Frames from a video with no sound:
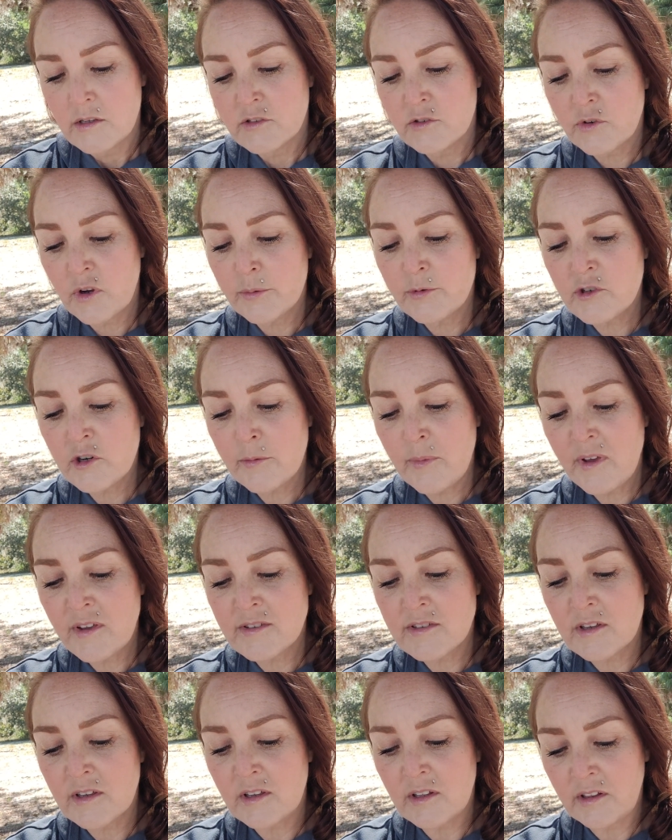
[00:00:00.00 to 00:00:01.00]
Scripture
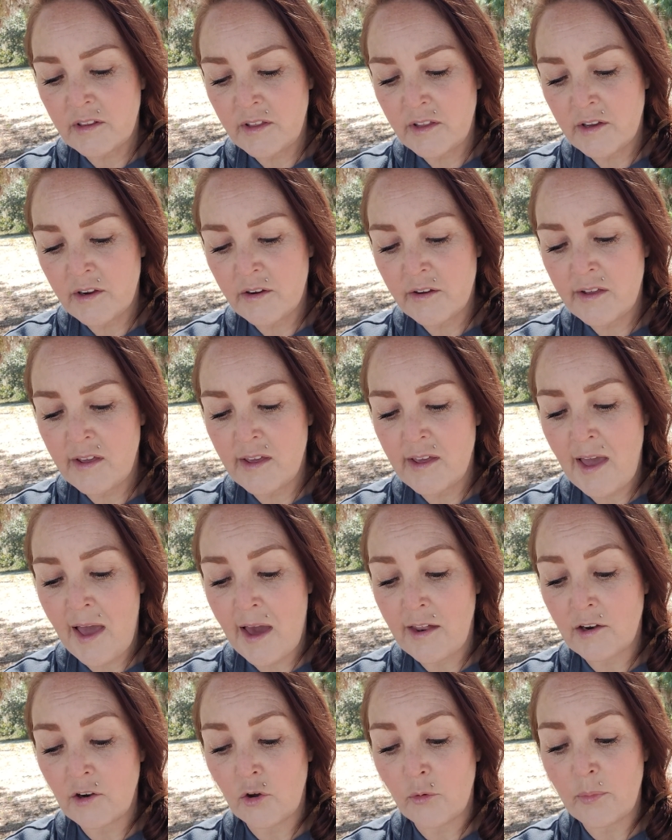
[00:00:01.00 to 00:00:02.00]
makes it clear he
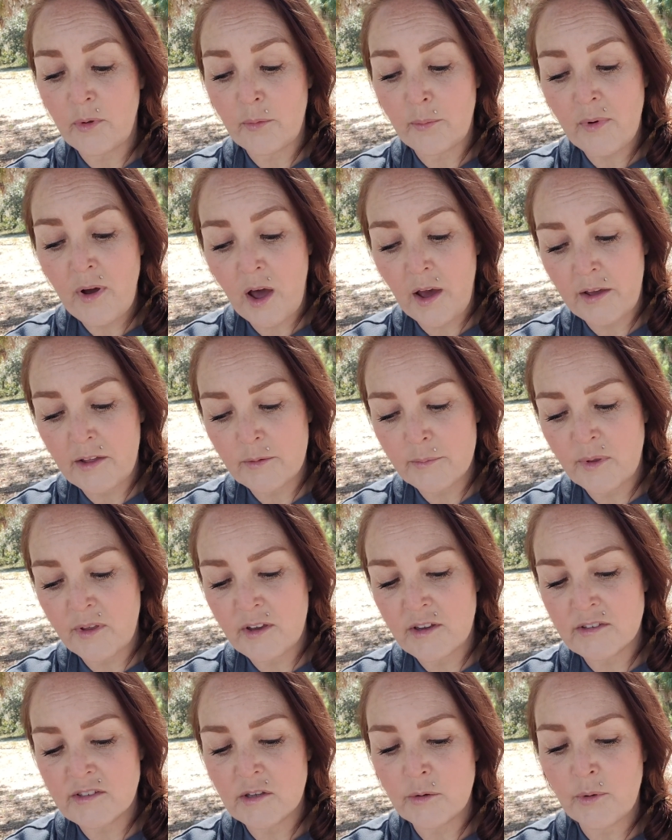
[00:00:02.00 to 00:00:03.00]
had an open mind
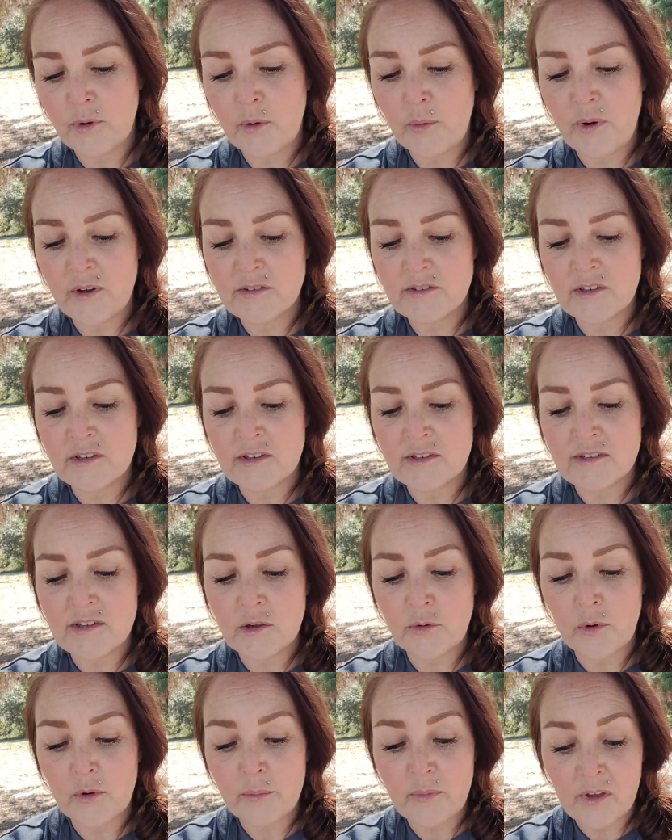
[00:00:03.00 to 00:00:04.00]
because he requested a
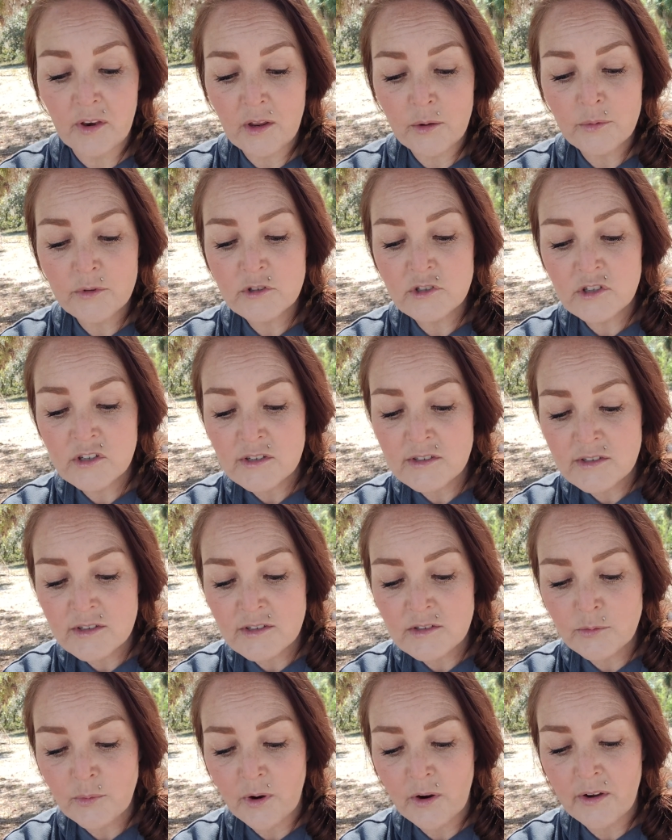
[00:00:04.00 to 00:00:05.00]
secret meeting with
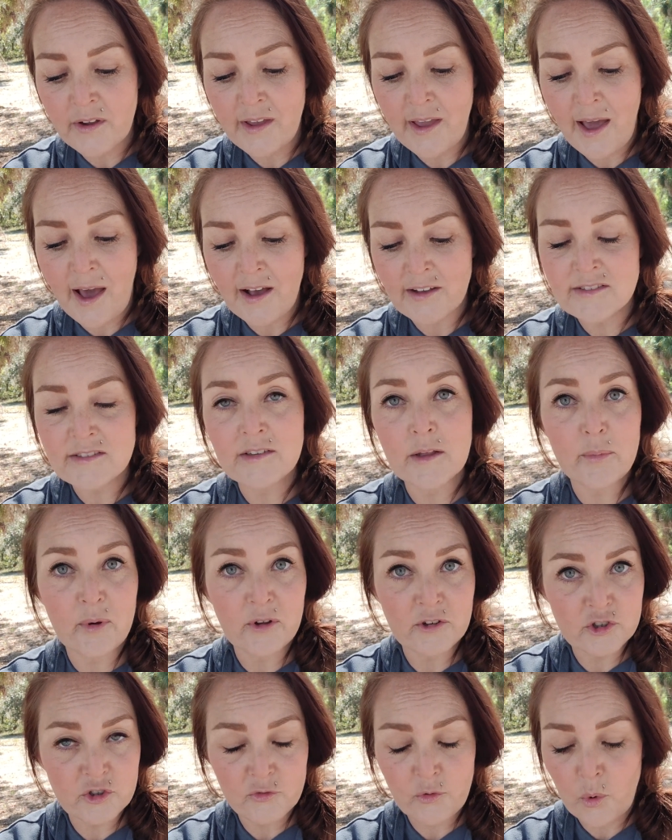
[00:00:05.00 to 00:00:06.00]
Jesus where he asked a
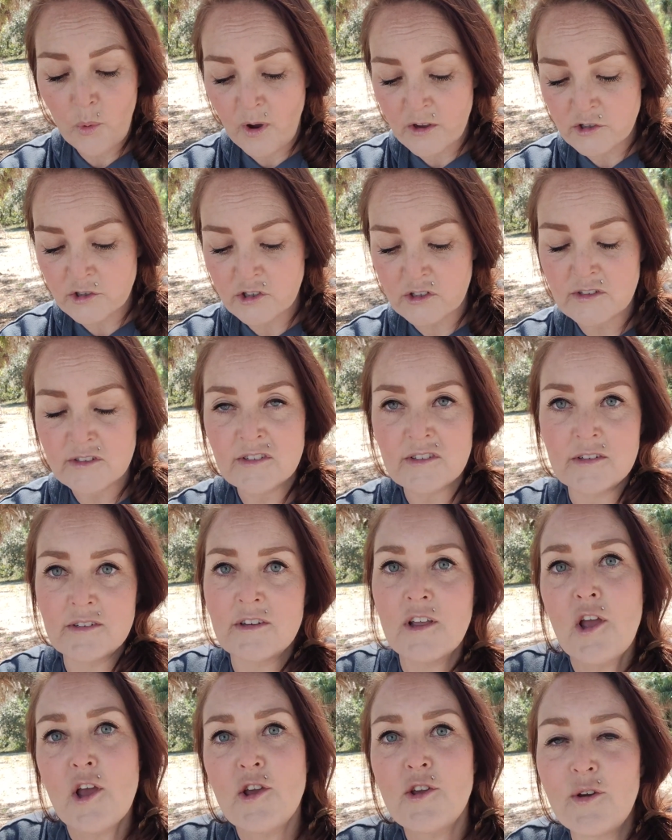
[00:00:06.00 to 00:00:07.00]
bunch of questions and